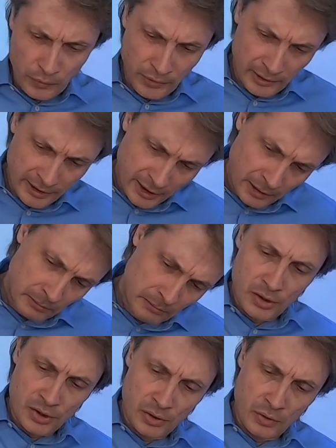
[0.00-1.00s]
fill in,
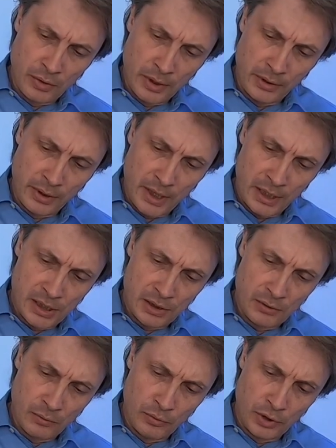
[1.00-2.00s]
so, and
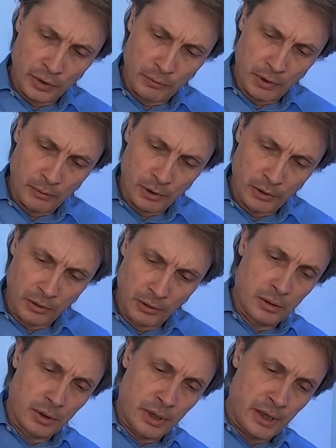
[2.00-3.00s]
that's what we
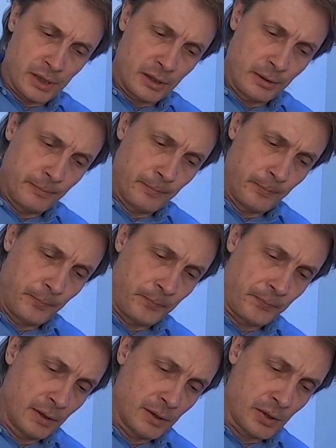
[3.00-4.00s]
will test.
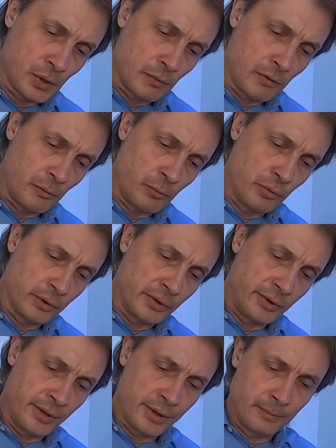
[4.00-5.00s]
So we'll put it
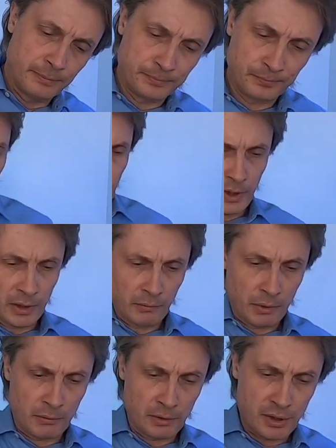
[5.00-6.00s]
here and we
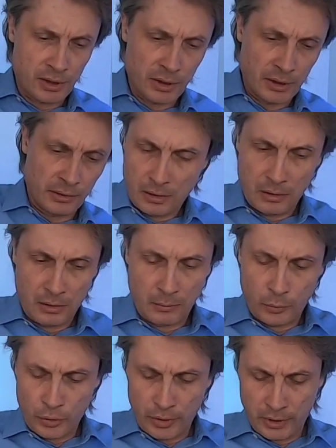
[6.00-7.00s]
will start
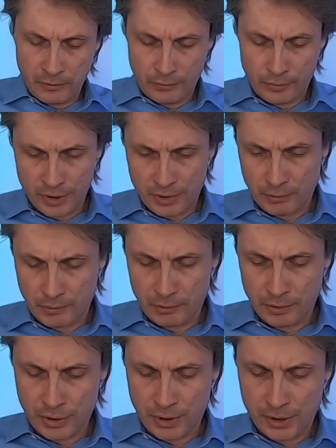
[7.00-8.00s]
burning. First we will
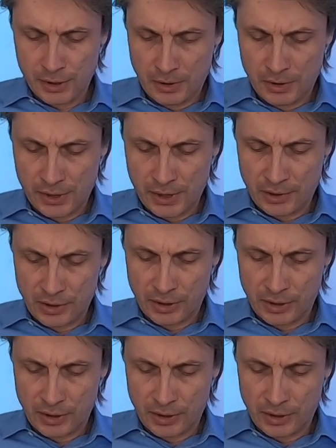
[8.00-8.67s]
just set the